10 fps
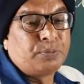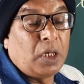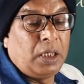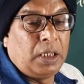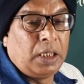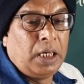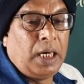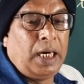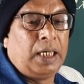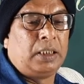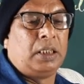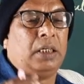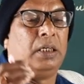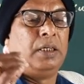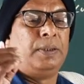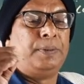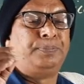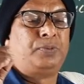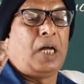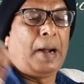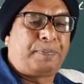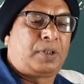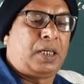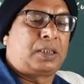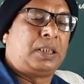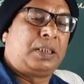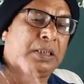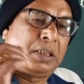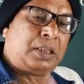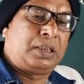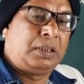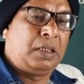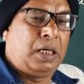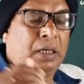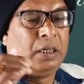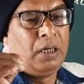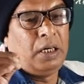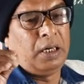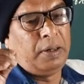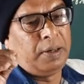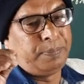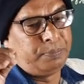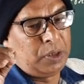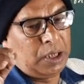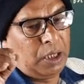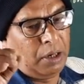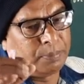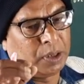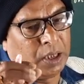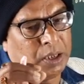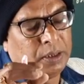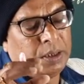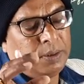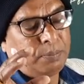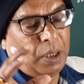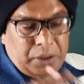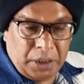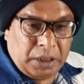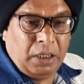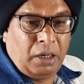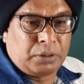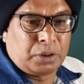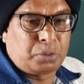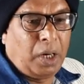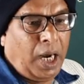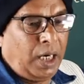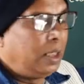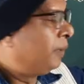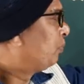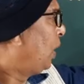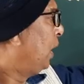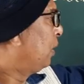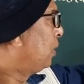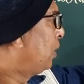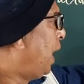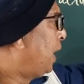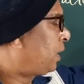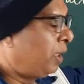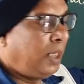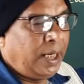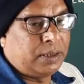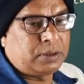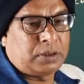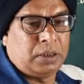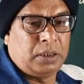and after the decreasing of the fertility of the soil, then that lands